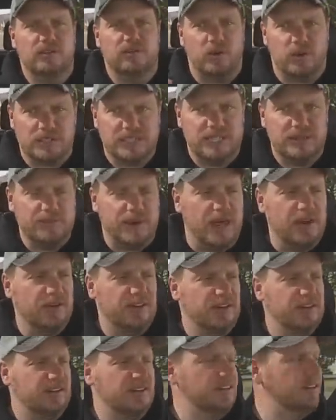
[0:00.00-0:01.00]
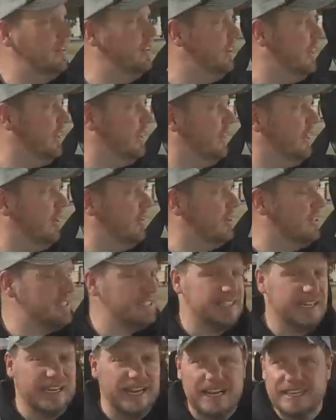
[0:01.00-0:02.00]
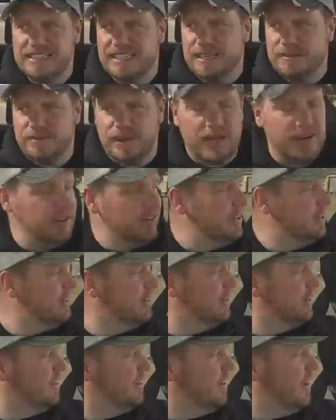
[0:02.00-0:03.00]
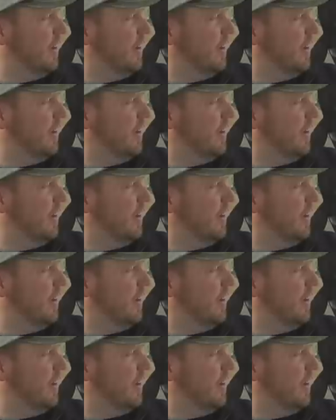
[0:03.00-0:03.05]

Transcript: 14 model year, and now this is the 19 model year.